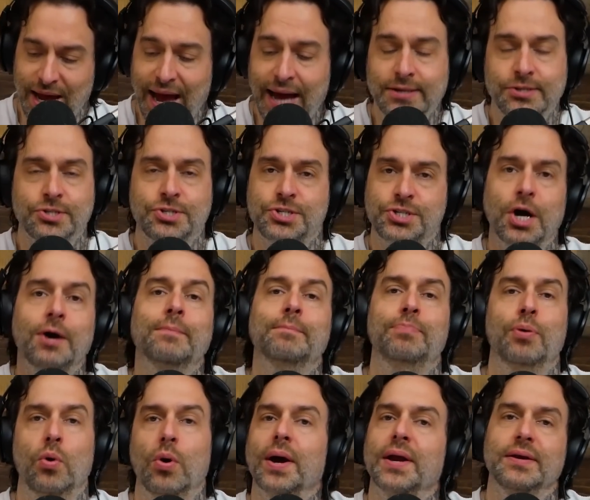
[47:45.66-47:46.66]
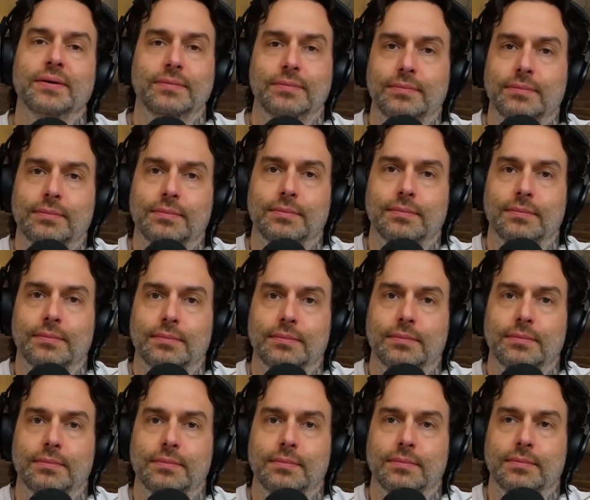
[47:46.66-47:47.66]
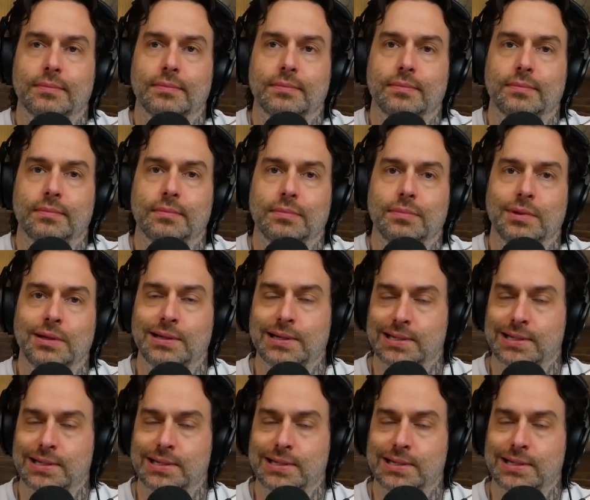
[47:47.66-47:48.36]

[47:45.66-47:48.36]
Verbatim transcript: at some point, you